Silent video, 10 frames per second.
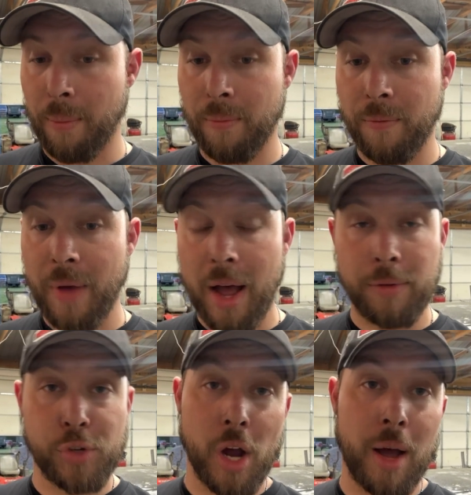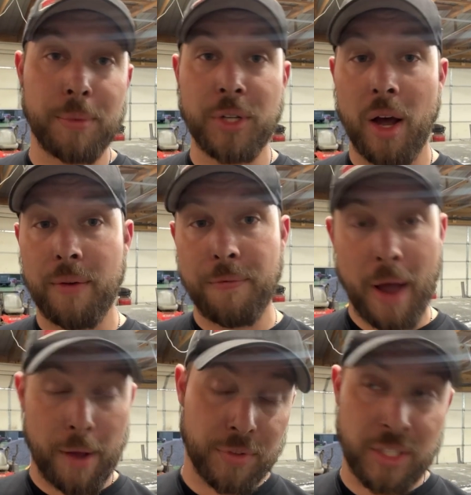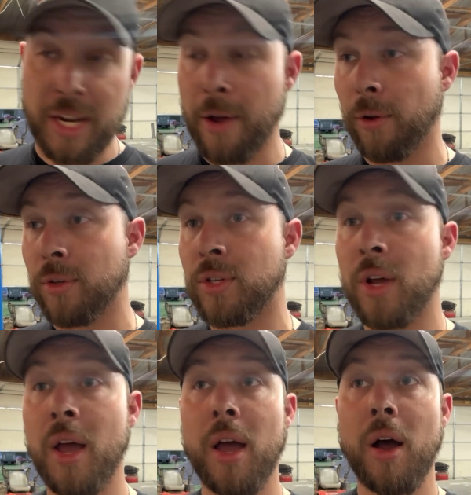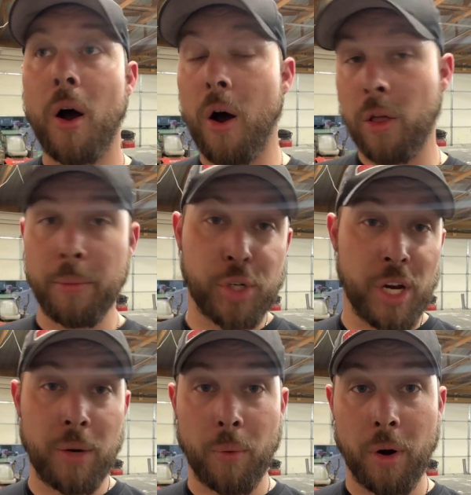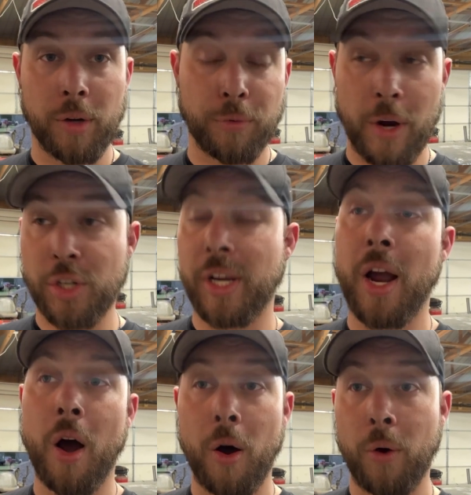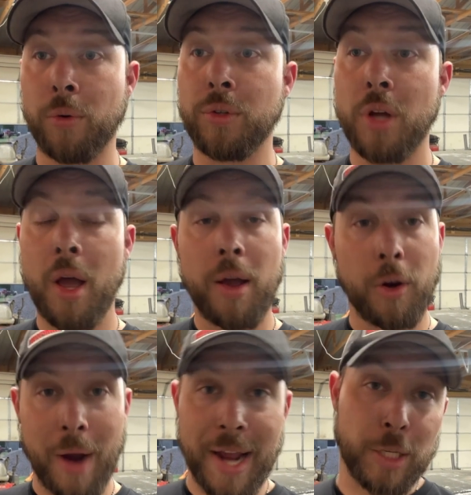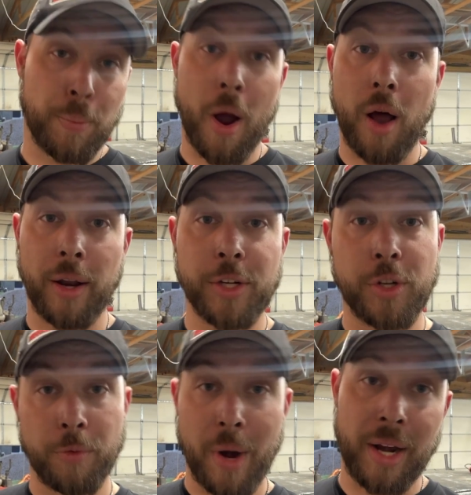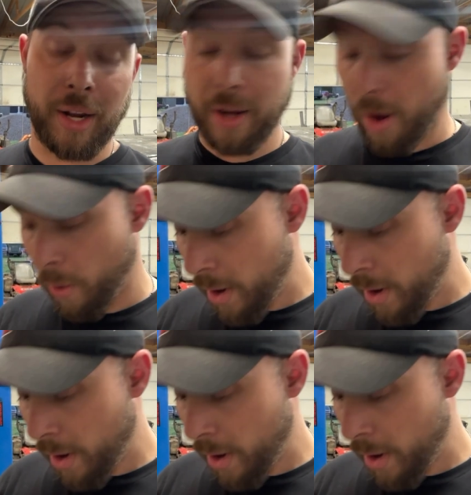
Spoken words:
valve job done, valve seals, all the machine works, freshly honed, cranks polished and ready to go.